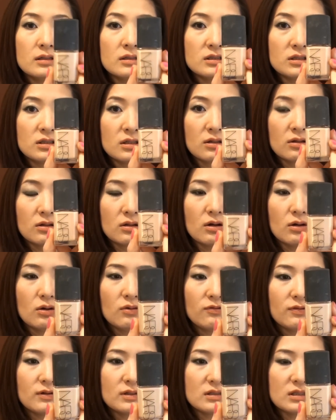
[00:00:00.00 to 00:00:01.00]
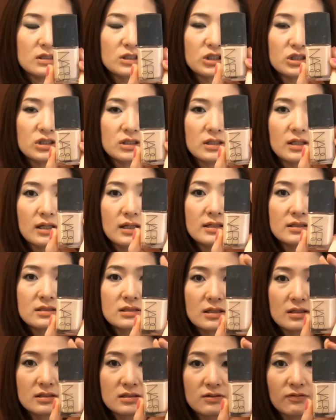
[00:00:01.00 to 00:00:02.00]
sheerglow foundation in
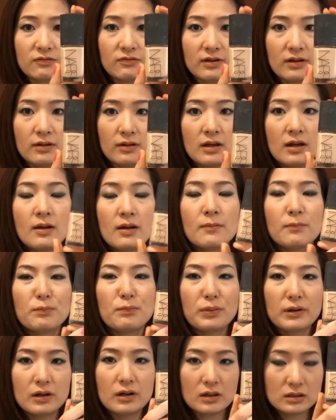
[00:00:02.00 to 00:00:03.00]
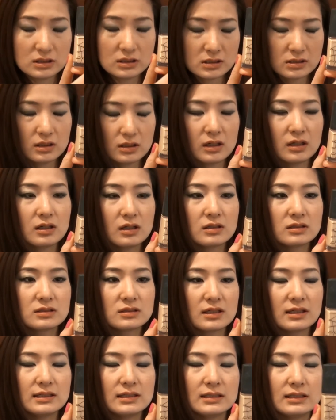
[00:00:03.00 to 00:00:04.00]
Santa Fe, but
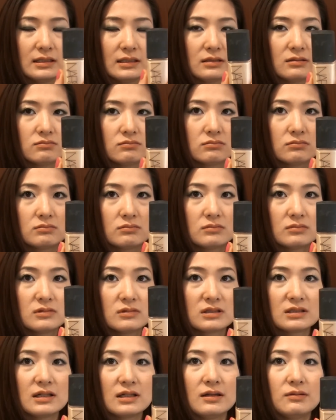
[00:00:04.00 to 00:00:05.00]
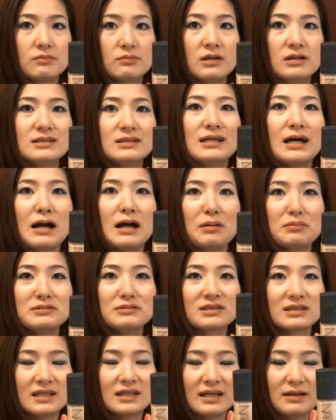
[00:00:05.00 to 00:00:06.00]
as I said many
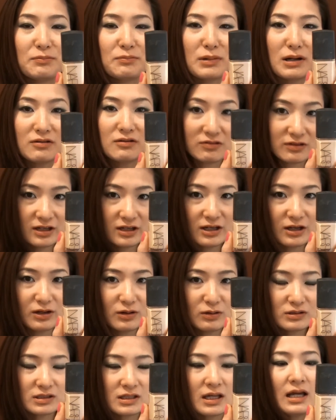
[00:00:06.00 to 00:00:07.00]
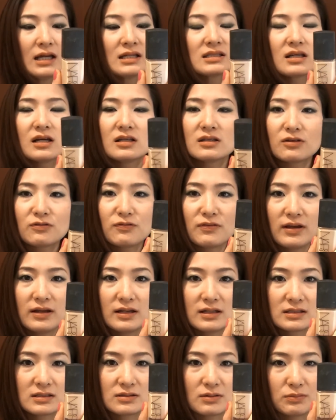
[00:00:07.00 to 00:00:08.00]
times in my videos, Santa
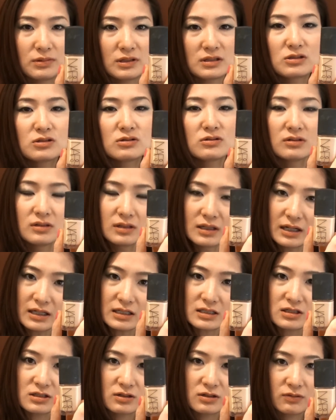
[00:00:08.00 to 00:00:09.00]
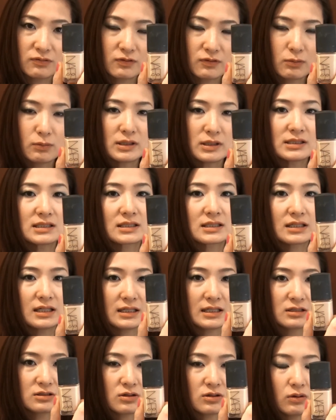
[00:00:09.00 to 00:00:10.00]
Fe is a bit too light for my
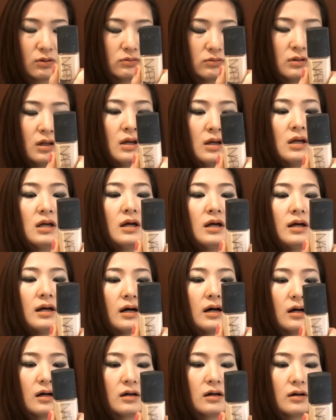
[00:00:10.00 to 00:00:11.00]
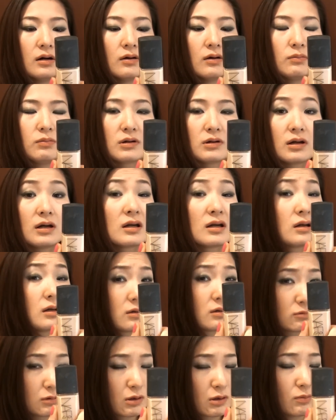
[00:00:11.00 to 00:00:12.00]
skin tone, but I
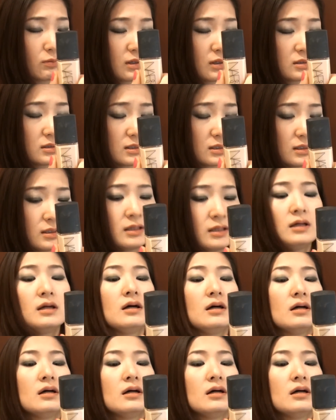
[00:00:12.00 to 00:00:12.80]
got recommended,